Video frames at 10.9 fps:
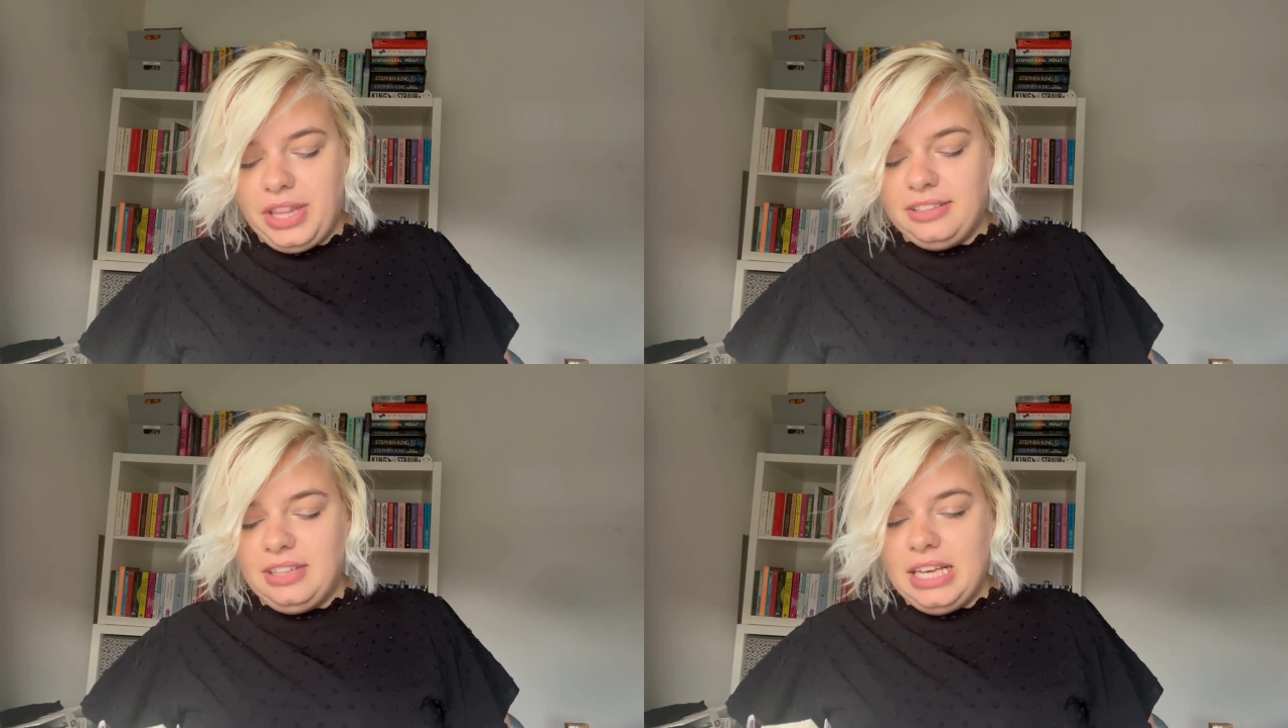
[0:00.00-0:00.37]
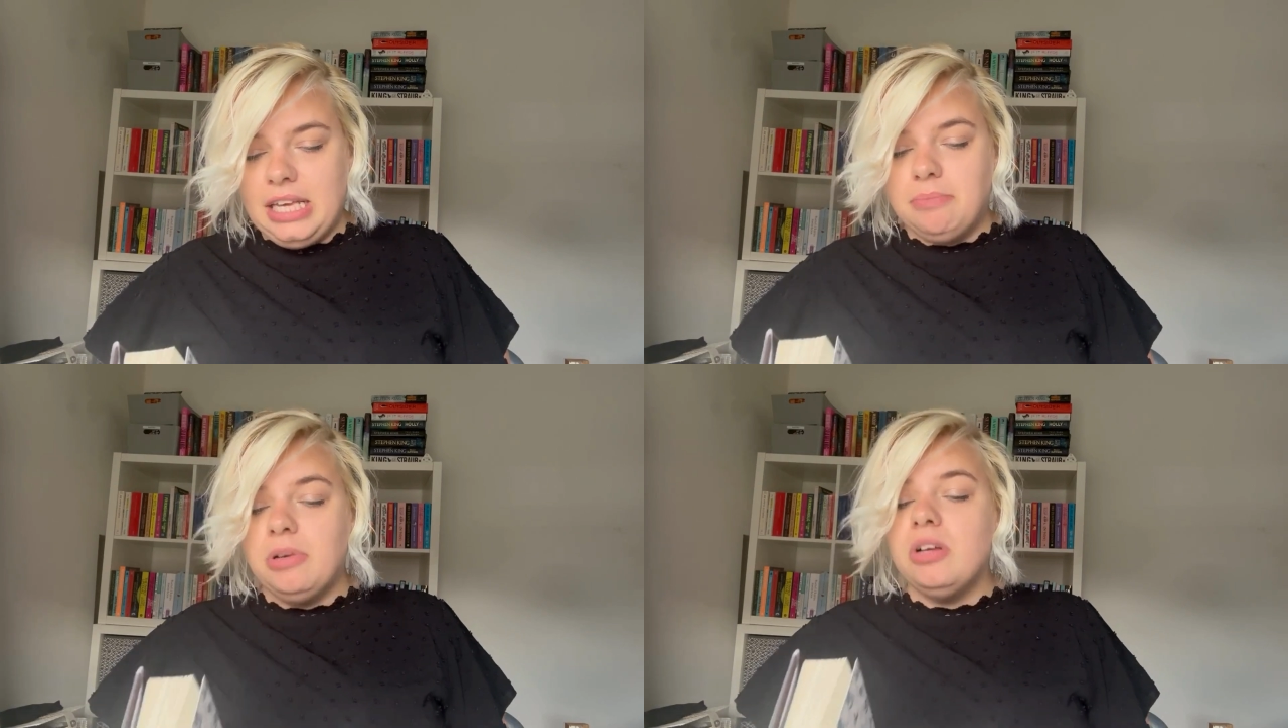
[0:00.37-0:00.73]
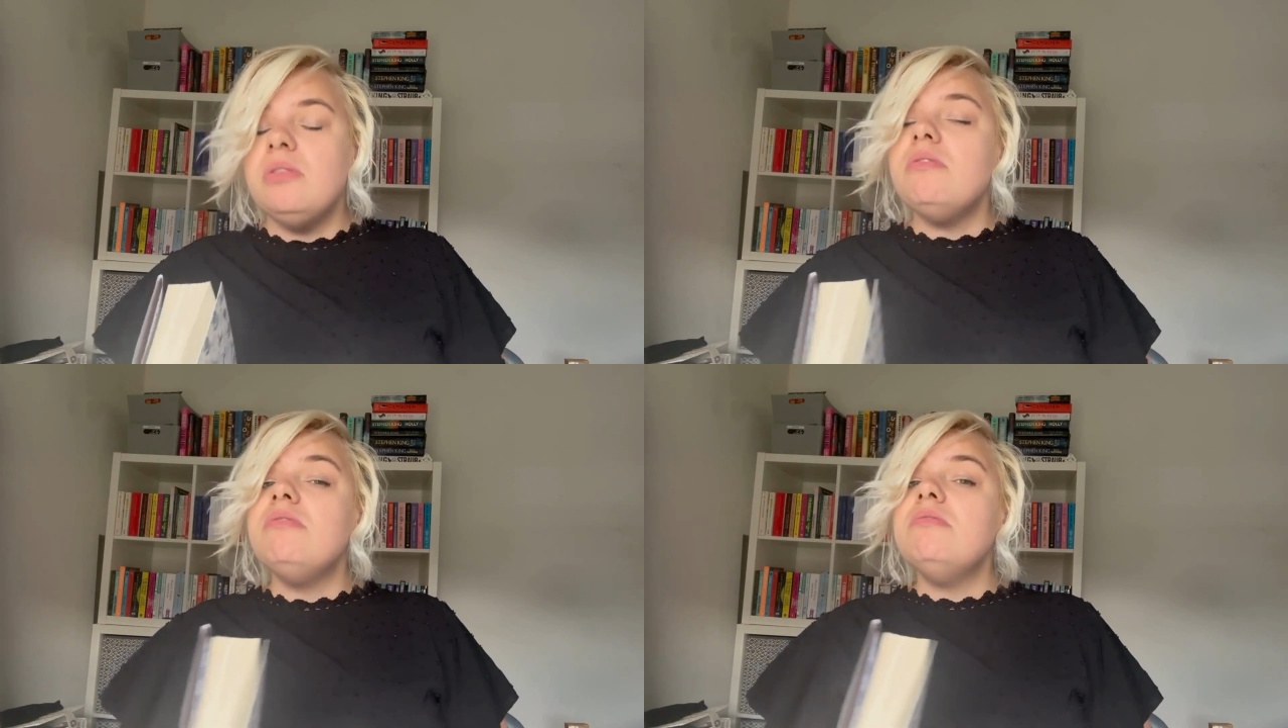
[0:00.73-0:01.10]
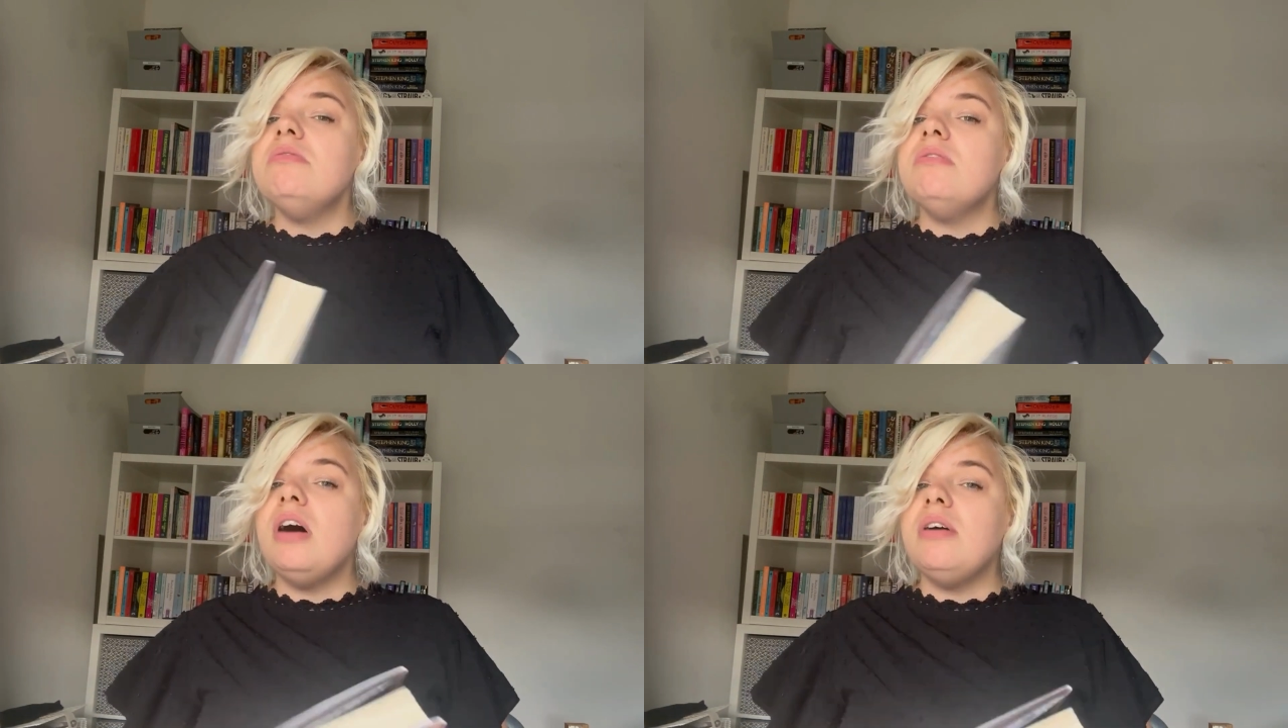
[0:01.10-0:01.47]
they seem.
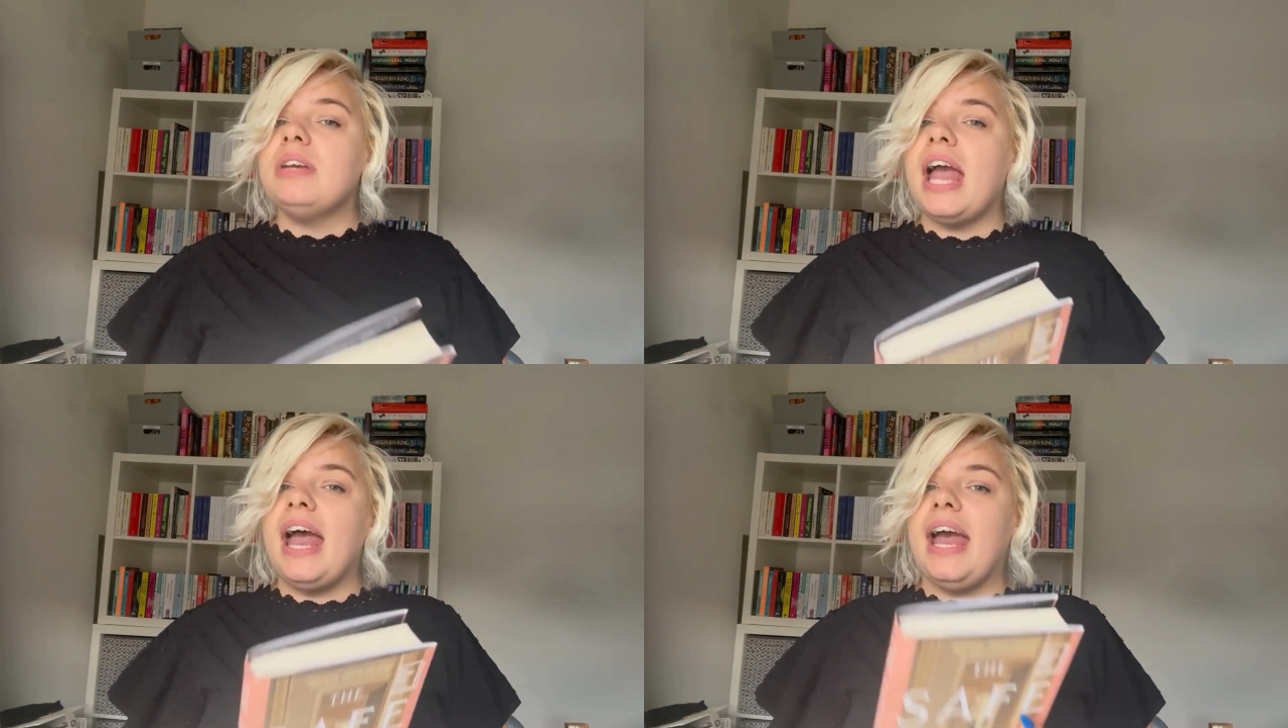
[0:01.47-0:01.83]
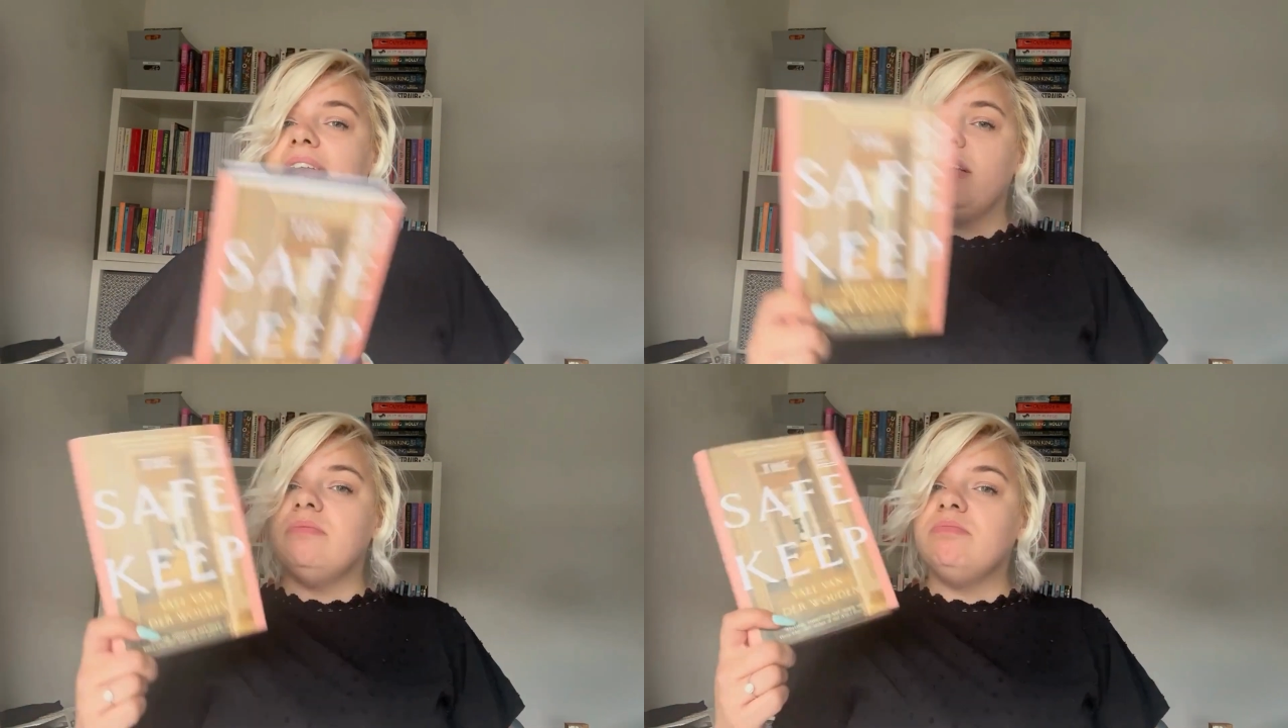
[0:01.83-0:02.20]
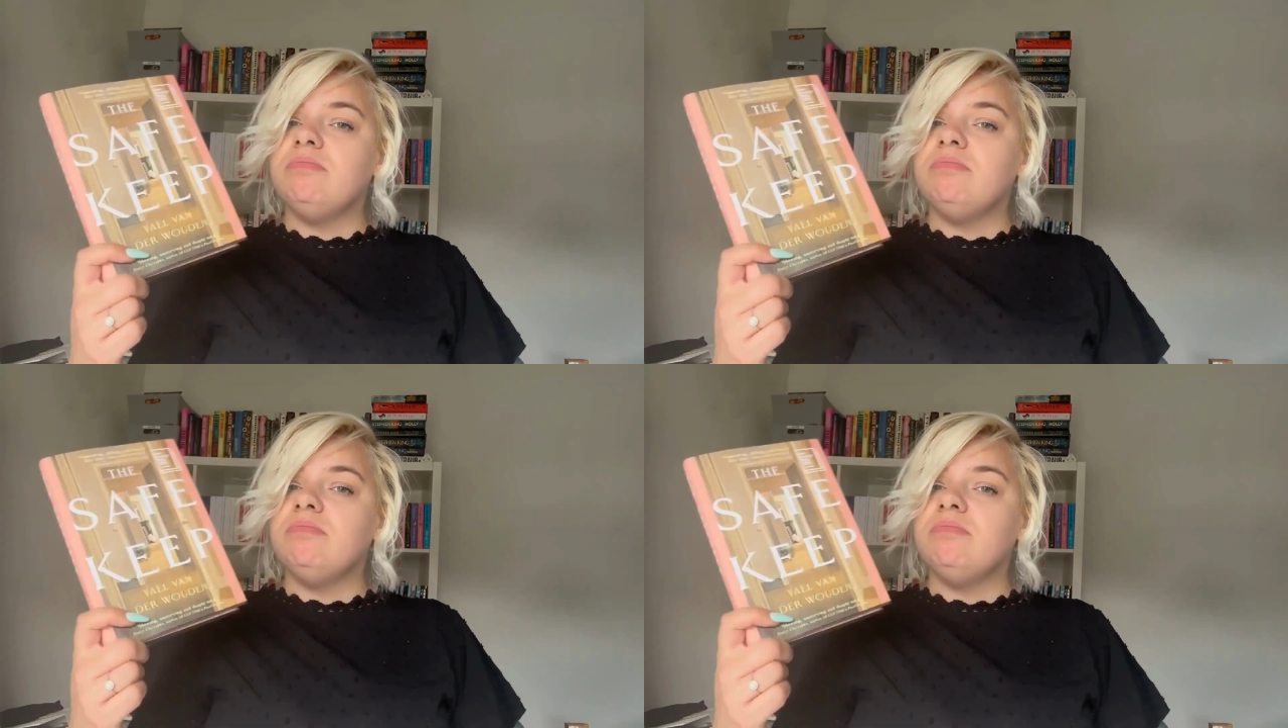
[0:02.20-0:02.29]
Oh, okay.